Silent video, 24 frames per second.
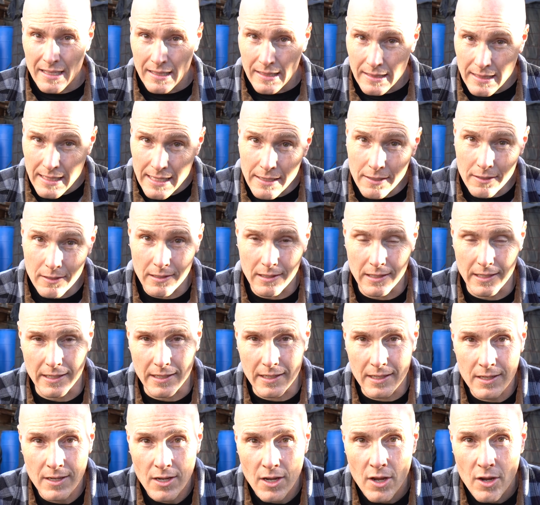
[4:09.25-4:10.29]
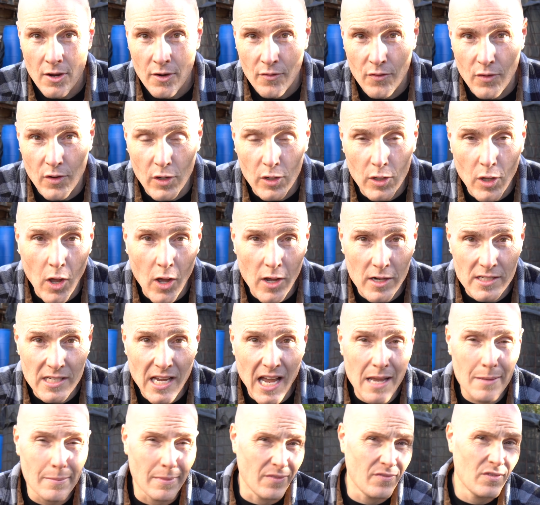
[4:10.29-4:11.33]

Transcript: literally, for a long time.